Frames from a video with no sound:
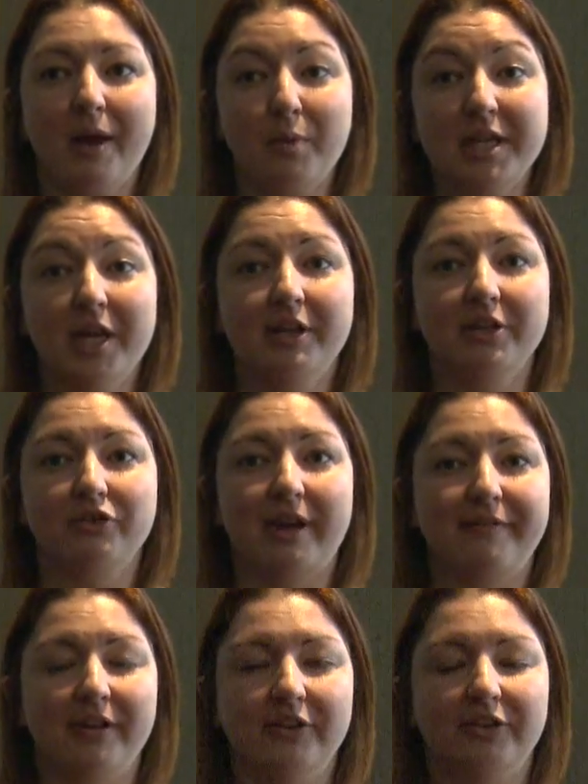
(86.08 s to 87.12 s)
We know that
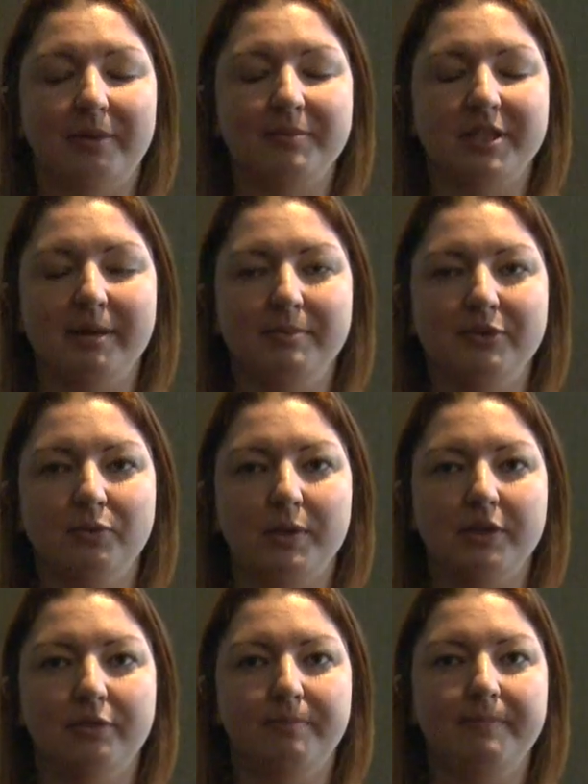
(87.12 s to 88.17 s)
traffickers sometimes
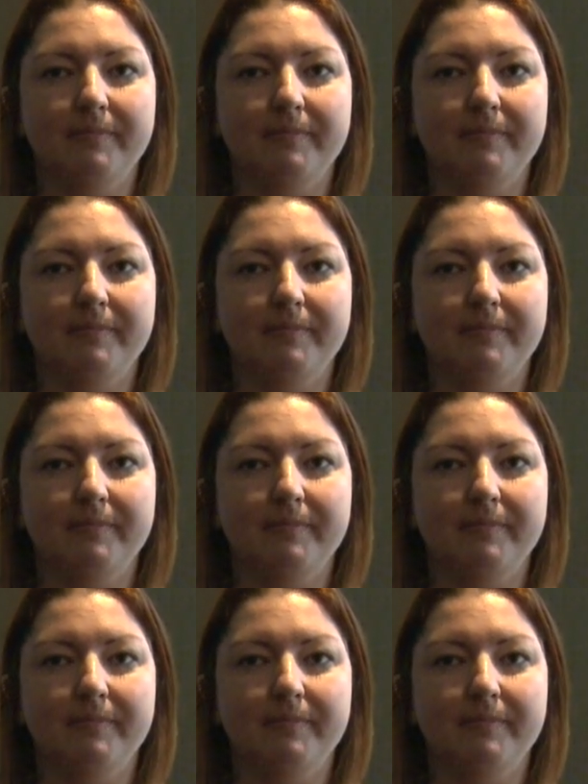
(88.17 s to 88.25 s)
will